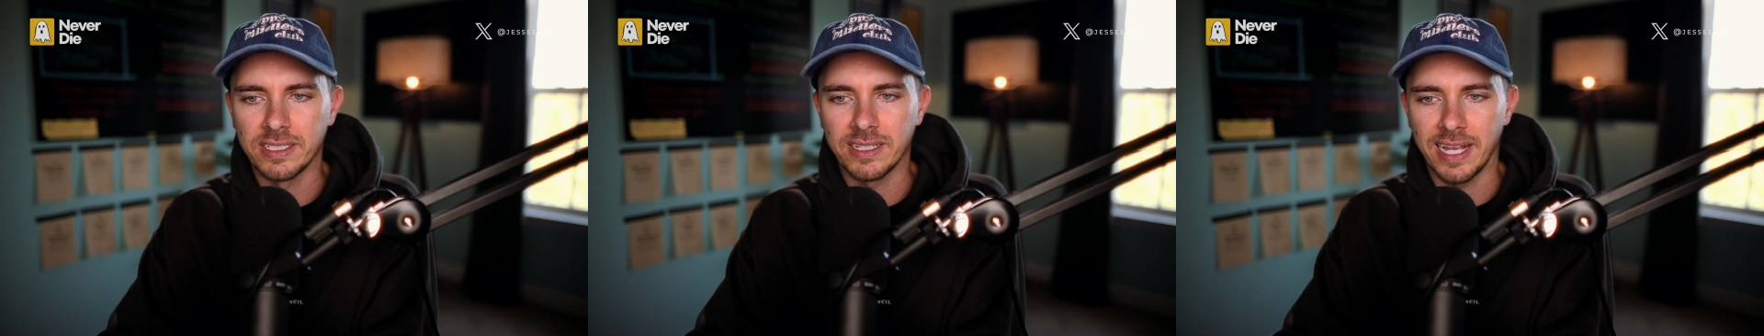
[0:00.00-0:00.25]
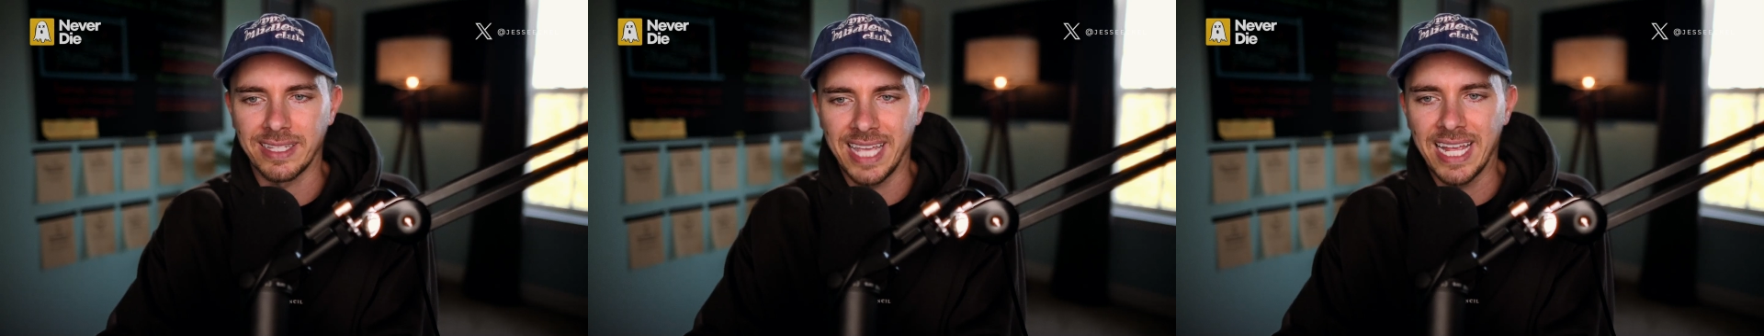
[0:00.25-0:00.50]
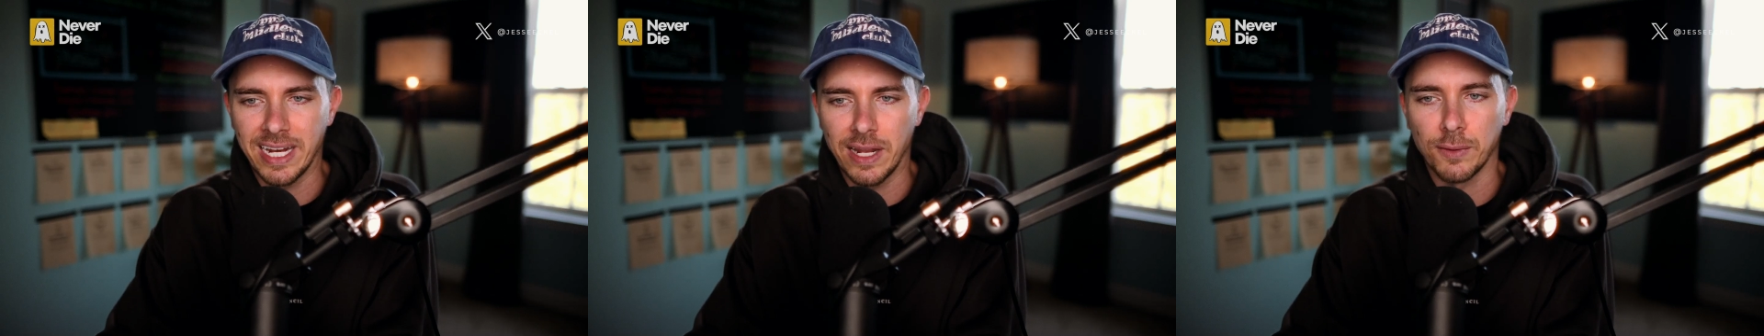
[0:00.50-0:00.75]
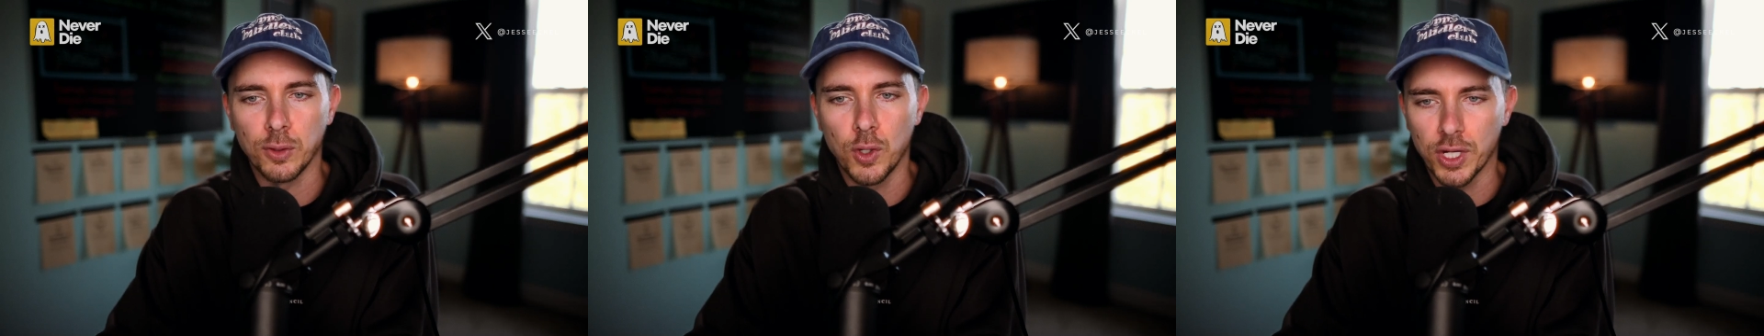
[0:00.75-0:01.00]
to take another
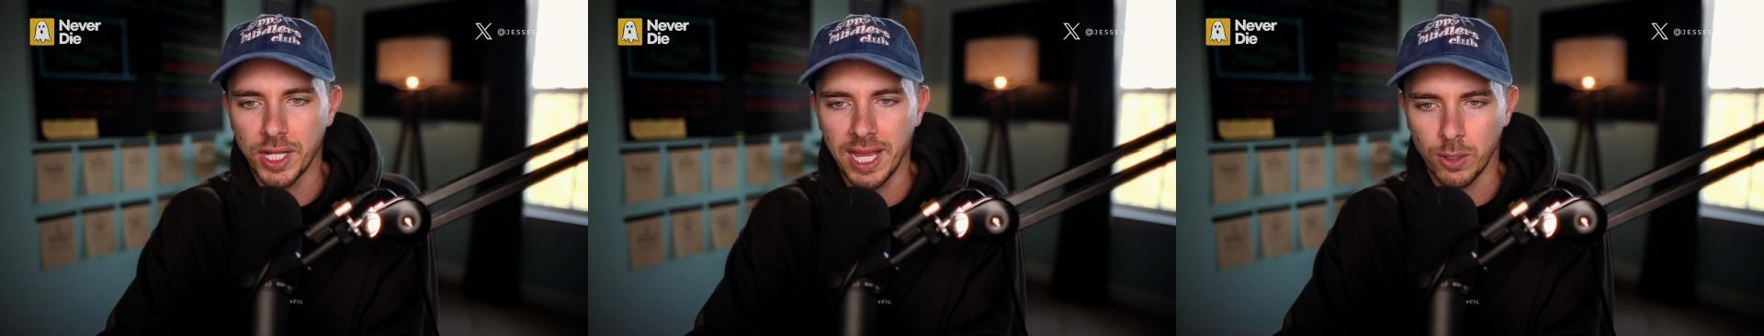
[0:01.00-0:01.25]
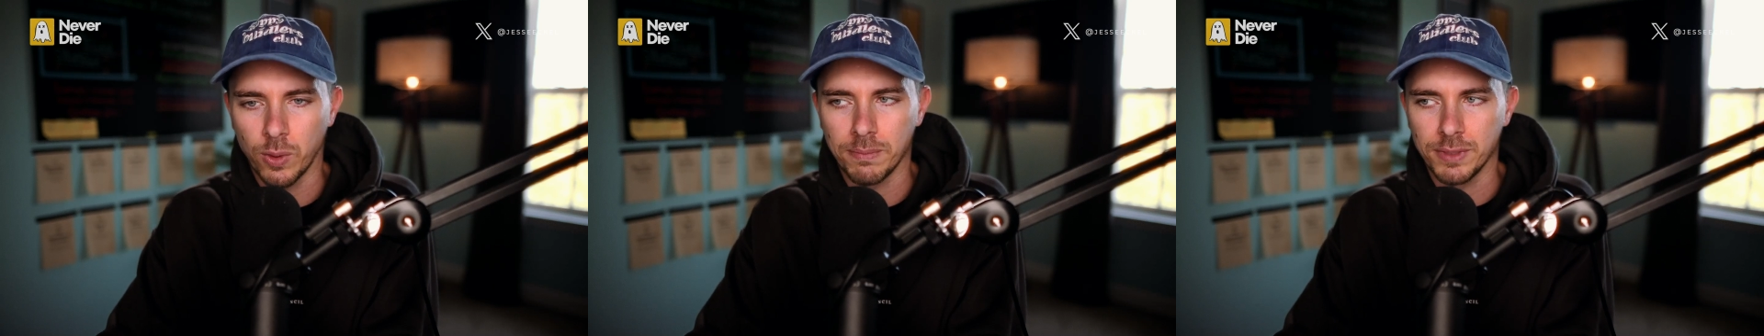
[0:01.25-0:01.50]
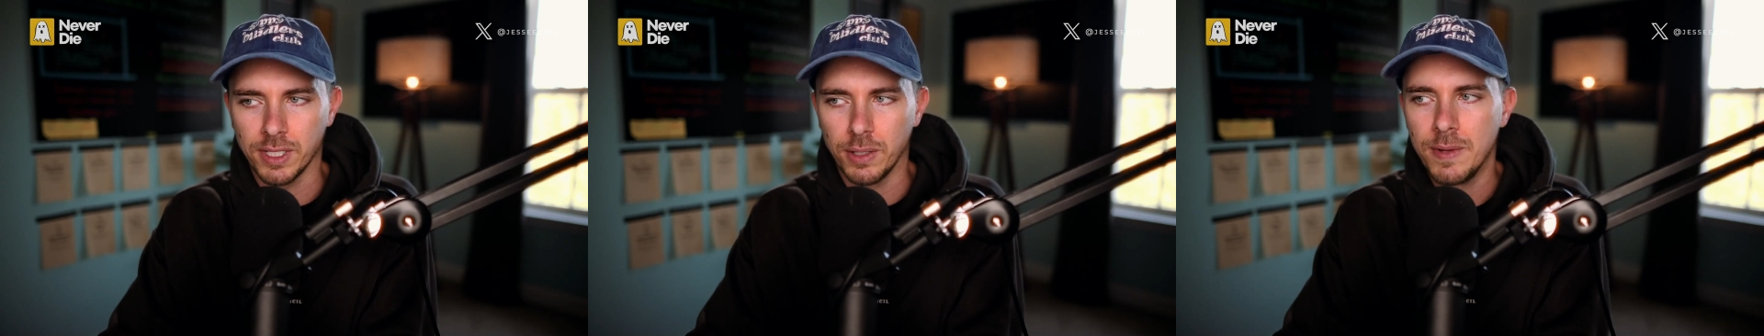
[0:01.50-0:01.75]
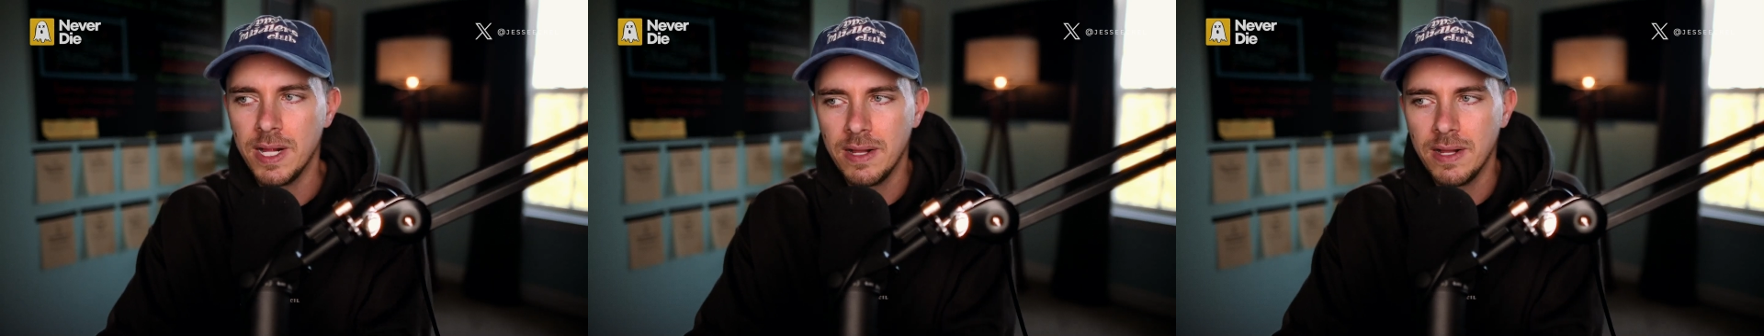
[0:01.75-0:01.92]
look at crypto.